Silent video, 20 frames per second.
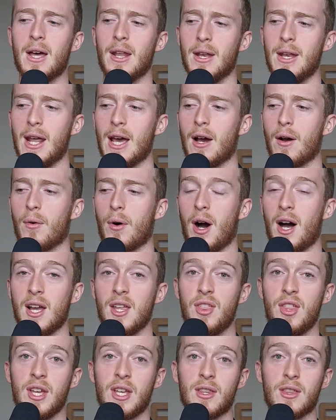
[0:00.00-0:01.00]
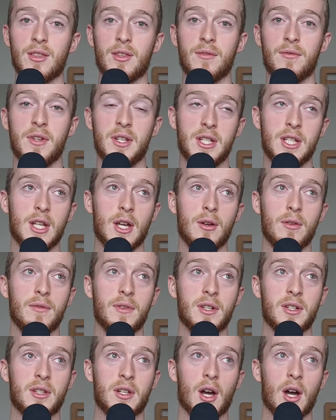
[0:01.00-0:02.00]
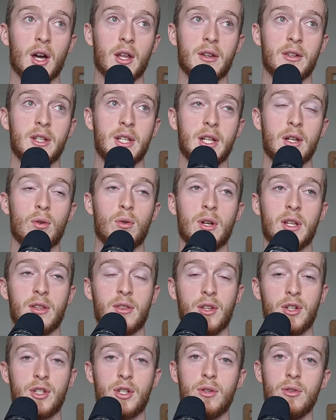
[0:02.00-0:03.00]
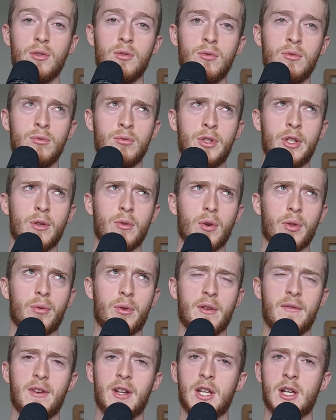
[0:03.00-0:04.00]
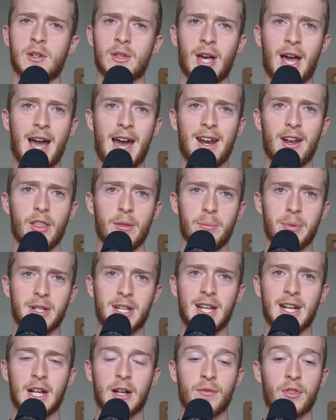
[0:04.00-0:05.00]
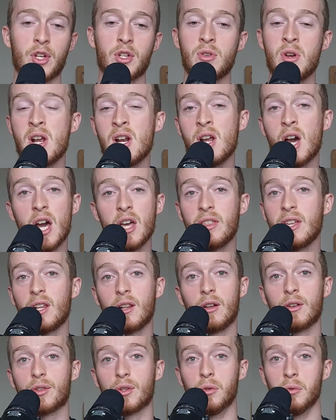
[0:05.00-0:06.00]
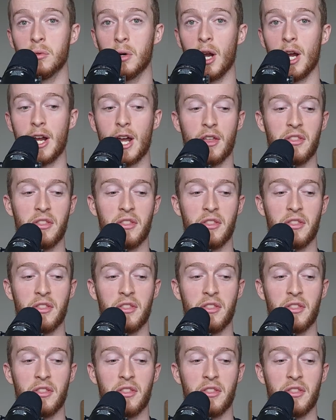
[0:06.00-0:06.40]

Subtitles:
Now, I think the video for Scarred Steel, at least the two or three videos I had at the beginning of the trailer, I think looked all right.